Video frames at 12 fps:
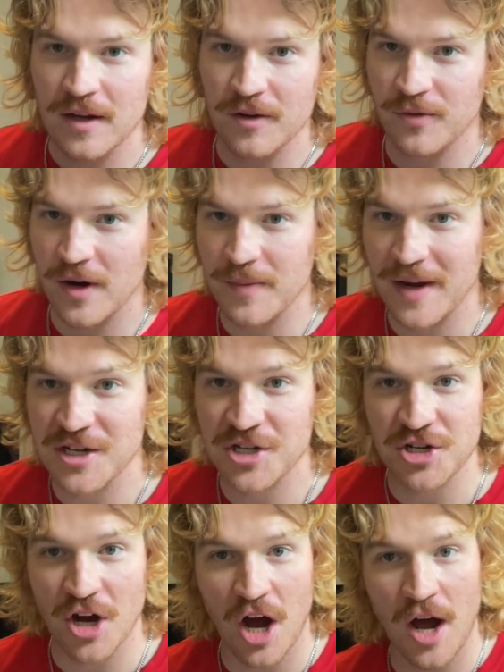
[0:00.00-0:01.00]
Good friend of mine,
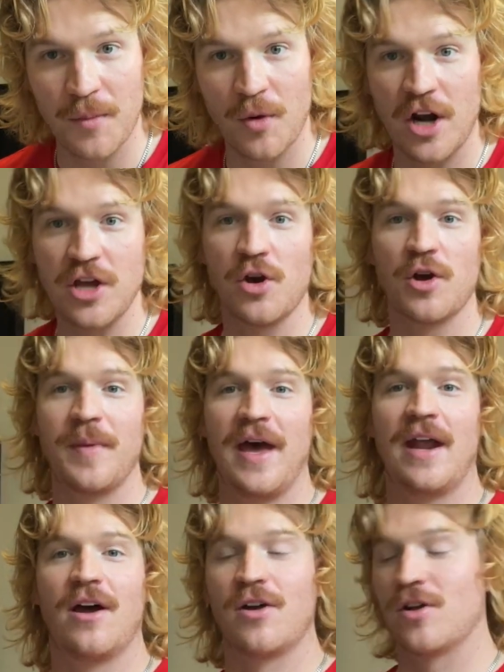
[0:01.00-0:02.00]
Sean, brought a yoga
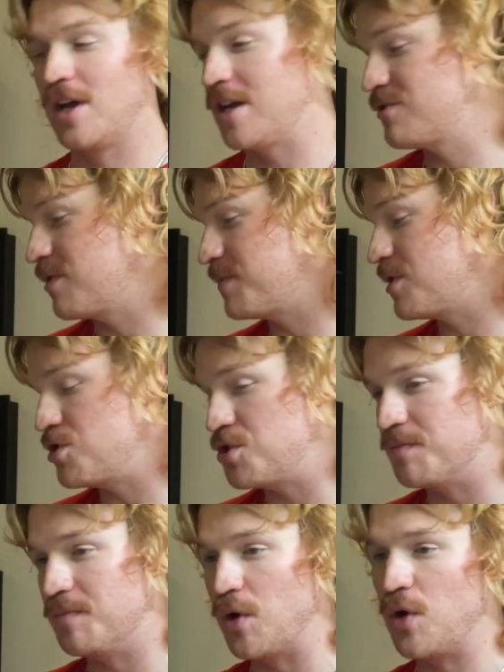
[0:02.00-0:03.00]
mat on our last trip to
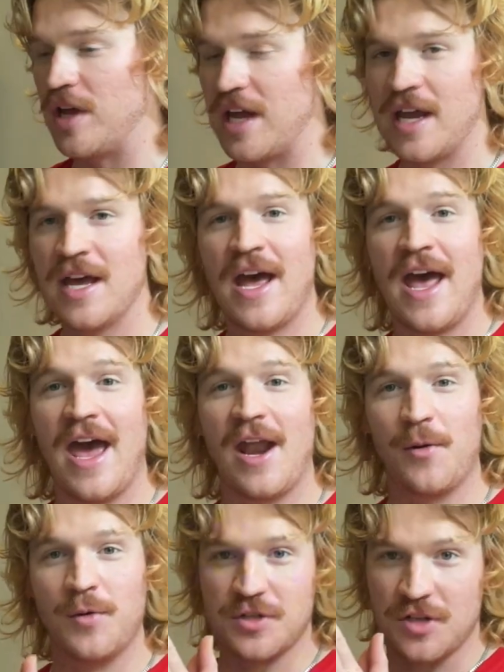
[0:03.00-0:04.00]
Djibouti,
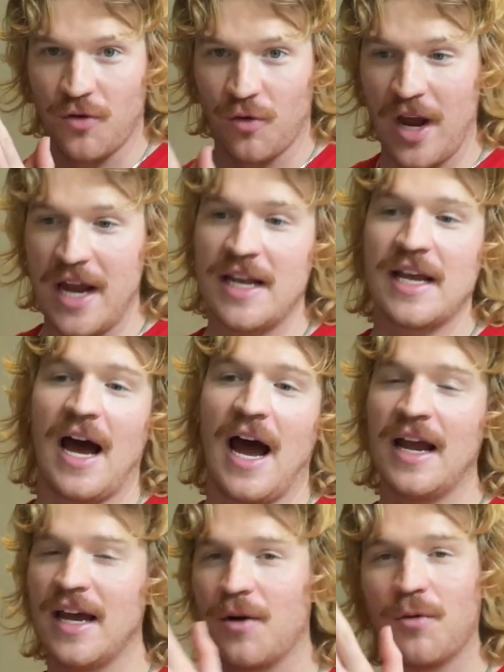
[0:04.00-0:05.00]
and it was great.
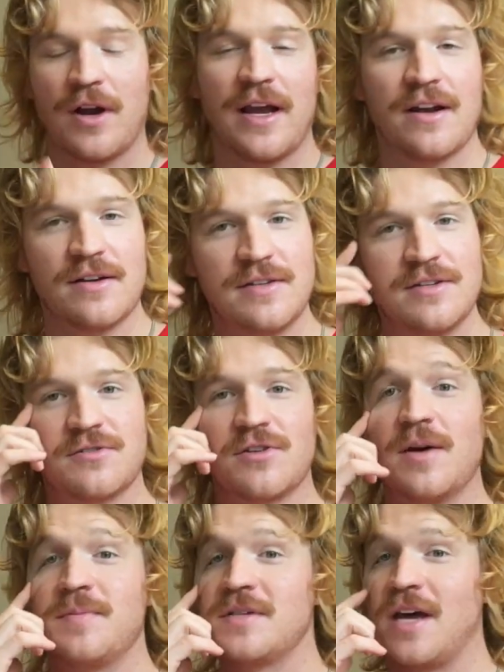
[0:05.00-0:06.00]
I got to work out on these
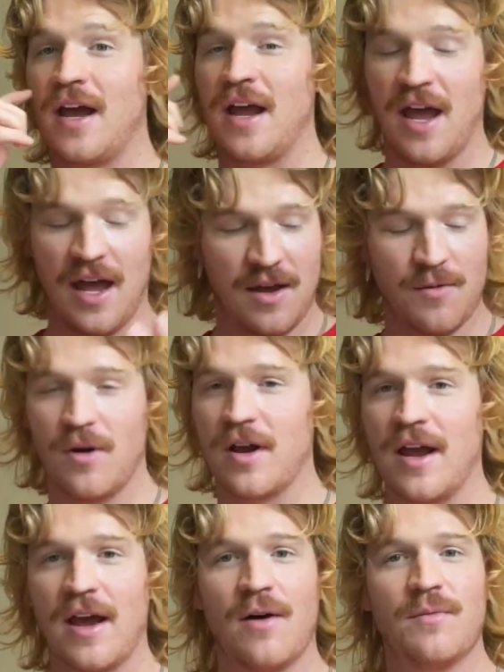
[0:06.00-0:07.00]
trips. I hate
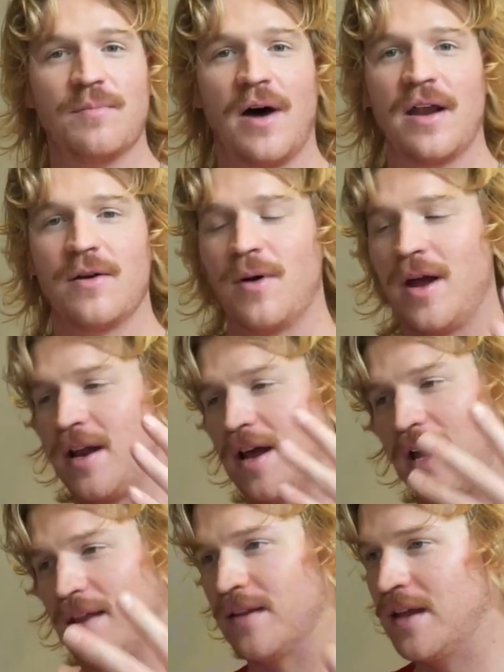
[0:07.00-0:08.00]
working out in body weight.
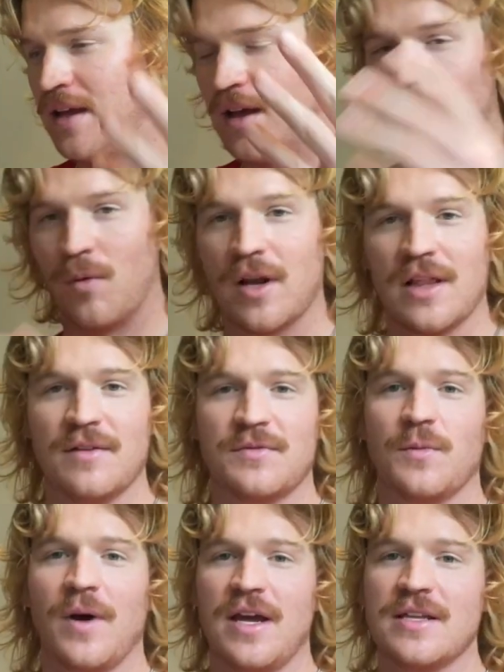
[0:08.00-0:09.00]
I want to
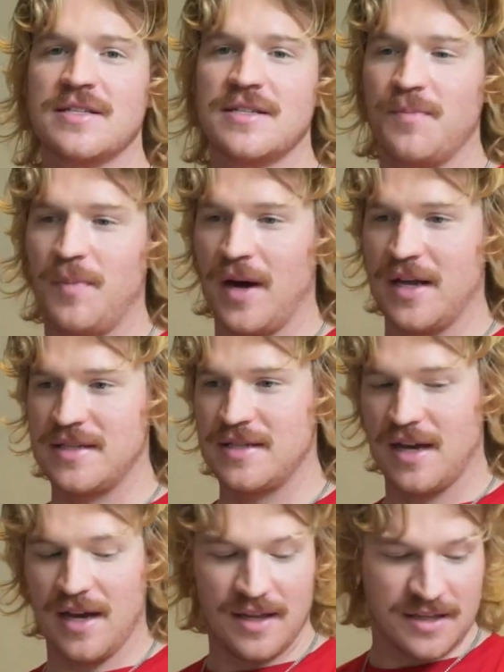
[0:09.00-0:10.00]
lift weights, but
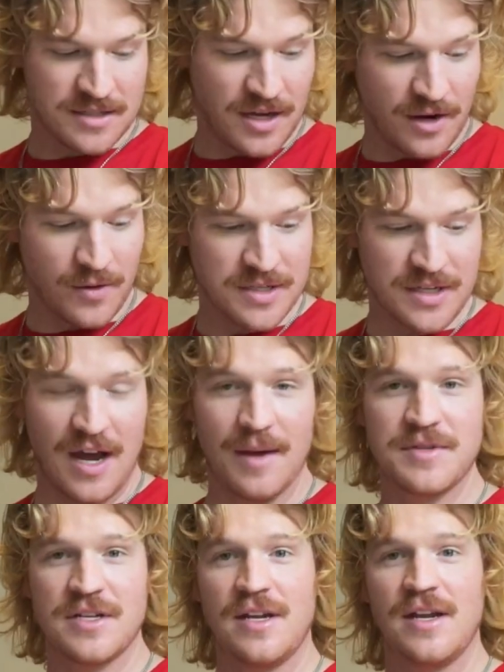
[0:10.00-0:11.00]
that's not always an
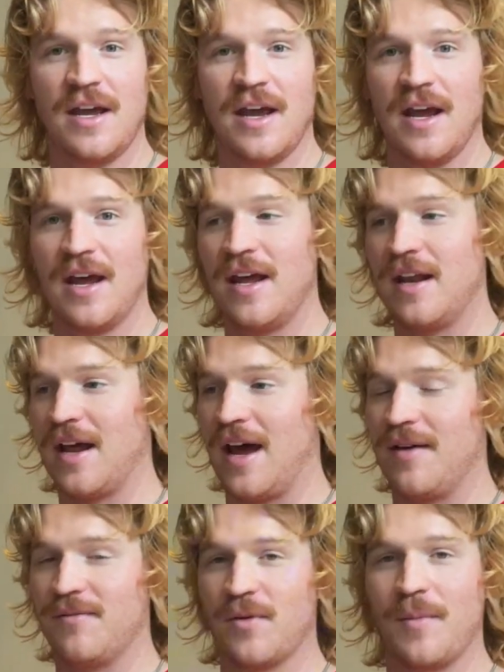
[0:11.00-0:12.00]
option. And
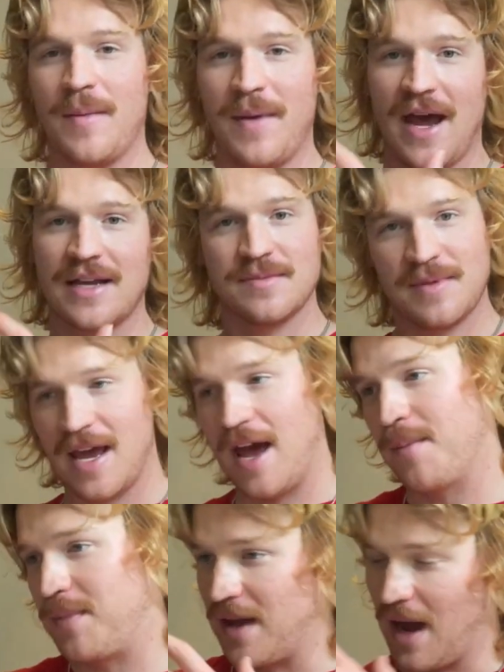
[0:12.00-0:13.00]
for my back to be
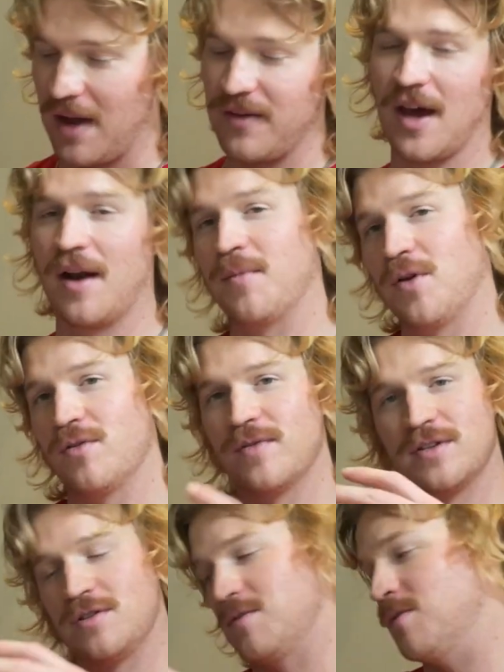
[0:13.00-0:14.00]
happy, I've got to
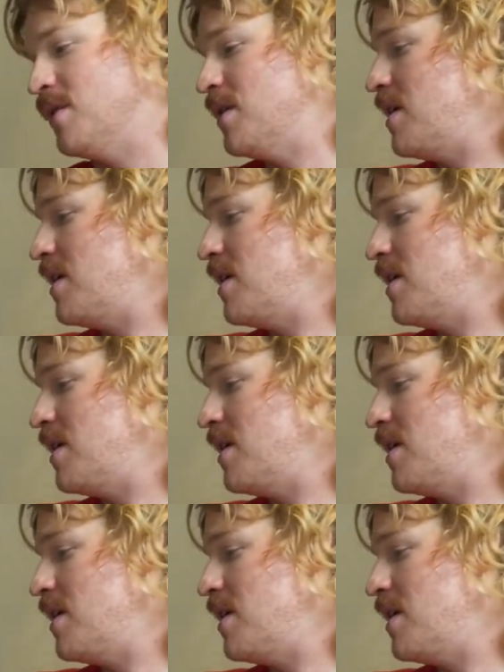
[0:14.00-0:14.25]
move and do